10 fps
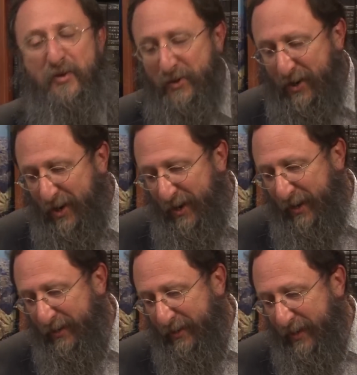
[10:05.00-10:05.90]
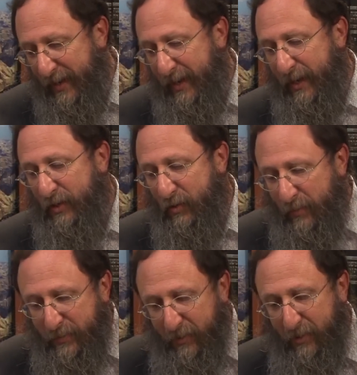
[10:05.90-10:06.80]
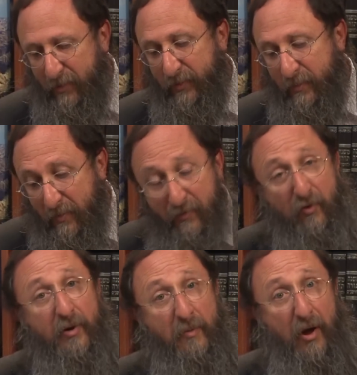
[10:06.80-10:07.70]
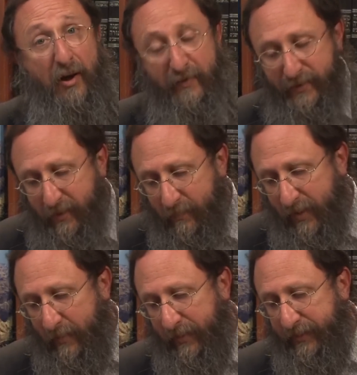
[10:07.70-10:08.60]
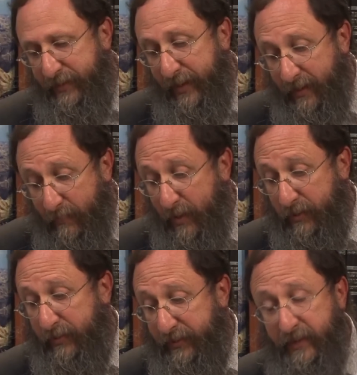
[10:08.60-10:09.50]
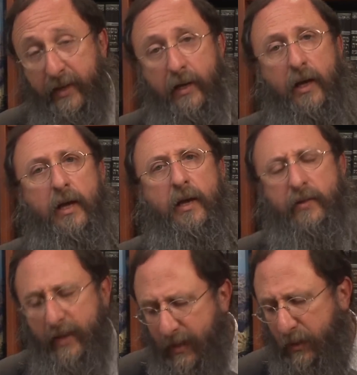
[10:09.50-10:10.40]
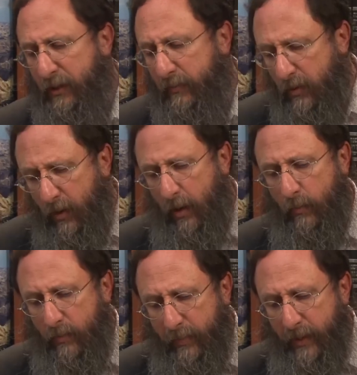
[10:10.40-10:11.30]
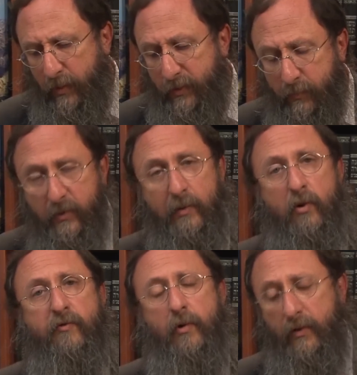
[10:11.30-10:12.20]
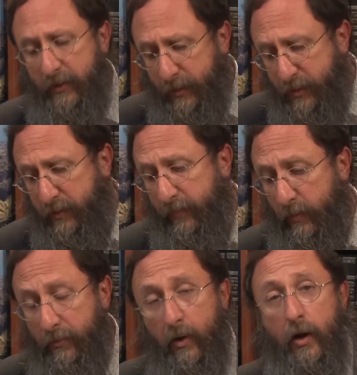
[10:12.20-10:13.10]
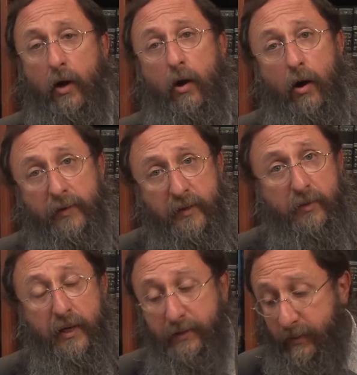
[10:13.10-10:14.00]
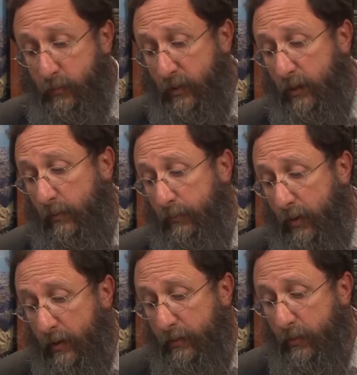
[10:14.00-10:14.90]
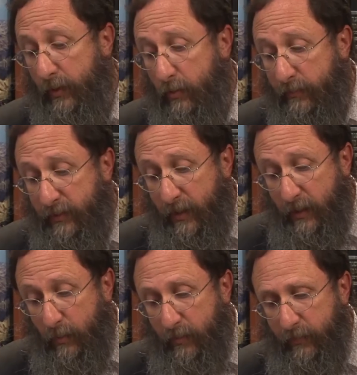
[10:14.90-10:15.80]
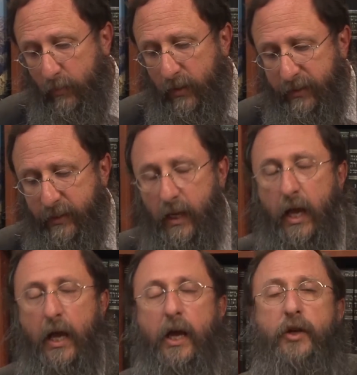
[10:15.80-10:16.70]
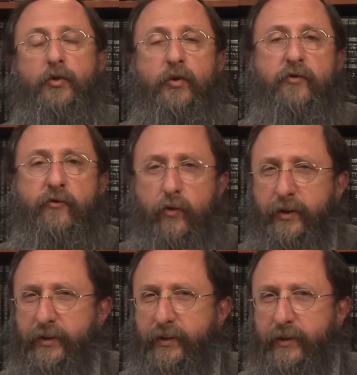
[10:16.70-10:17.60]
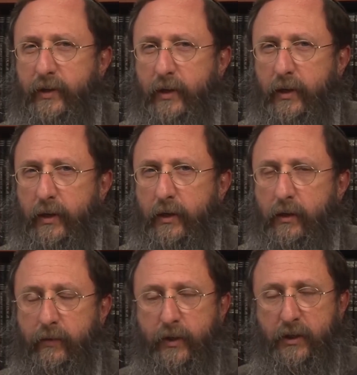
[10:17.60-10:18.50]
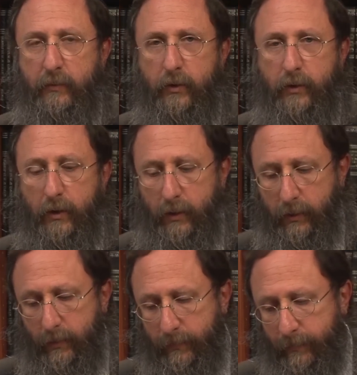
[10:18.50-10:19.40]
your God, to observe, to perform all of his commandments that I command you this day, then Hashem your God will make you supreme over all the nations of the earth. All these blessings will come upon you and overtake you if you listen to the voice of Hashem your God.